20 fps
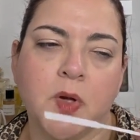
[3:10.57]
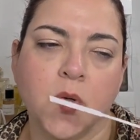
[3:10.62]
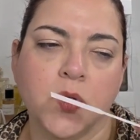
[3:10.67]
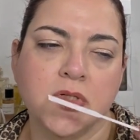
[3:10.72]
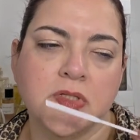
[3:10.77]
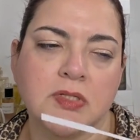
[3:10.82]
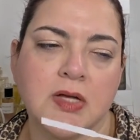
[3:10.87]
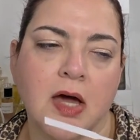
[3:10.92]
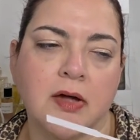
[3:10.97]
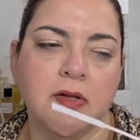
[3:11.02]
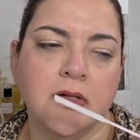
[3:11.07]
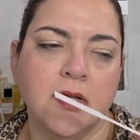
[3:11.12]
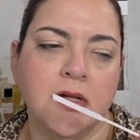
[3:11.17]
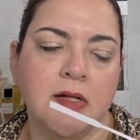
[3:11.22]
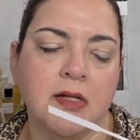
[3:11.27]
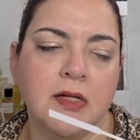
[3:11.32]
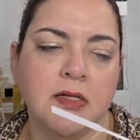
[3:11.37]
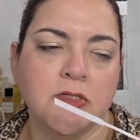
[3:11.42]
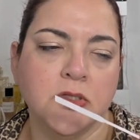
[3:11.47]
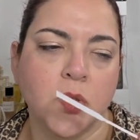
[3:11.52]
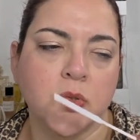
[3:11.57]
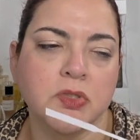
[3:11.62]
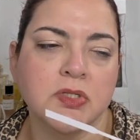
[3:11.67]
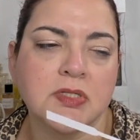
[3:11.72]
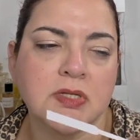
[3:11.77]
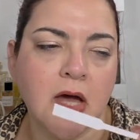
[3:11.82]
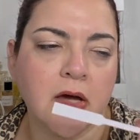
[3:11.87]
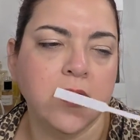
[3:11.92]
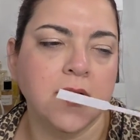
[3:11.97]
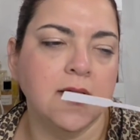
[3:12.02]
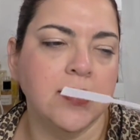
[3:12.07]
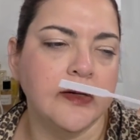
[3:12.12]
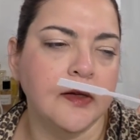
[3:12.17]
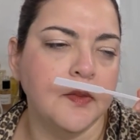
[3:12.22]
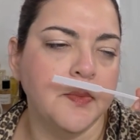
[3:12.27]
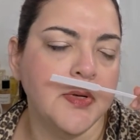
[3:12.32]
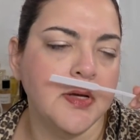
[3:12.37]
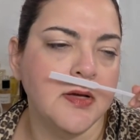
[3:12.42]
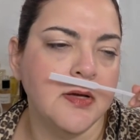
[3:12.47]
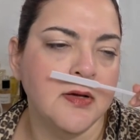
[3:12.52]
goes down, tones down a
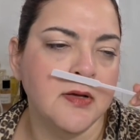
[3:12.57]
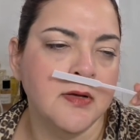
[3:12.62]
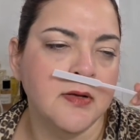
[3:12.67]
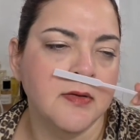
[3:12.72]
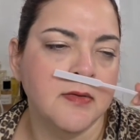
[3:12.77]
little bit,